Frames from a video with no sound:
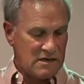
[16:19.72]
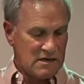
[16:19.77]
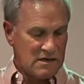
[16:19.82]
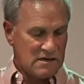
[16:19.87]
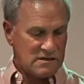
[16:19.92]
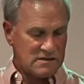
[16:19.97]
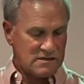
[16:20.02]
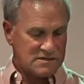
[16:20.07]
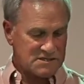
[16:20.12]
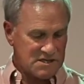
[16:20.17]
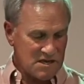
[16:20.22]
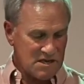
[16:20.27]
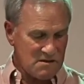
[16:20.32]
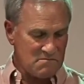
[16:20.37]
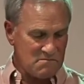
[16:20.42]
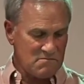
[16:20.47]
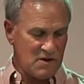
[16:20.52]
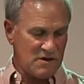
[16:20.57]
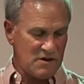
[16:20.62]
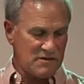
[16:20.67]
Some
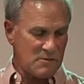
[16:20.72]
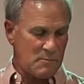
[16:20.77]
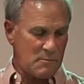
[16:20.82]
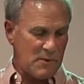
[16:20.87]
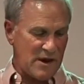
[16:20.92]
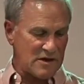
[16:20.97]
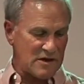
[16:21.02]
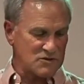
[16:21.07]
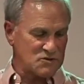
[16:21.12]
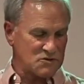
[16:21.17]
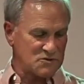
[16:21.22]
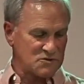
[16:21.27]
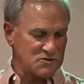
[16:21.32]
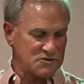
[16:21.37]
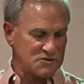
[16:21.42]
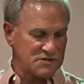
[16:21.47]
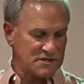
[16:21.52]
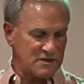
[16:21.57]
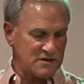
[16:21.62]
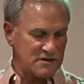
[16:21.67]
of the pastors
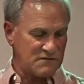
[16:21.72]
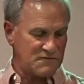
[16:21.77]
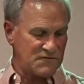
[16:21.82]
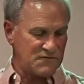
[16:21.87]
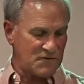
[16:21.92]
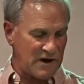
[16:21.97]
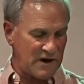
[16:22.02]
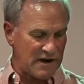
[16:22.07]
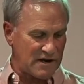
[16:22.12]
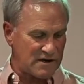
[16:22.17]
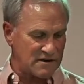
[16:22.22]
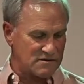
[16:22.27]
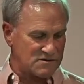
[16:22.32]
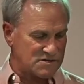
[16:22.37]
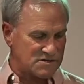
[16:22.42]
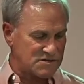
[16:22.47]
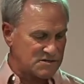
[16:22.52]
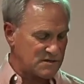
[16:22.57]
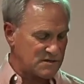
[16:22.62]
in France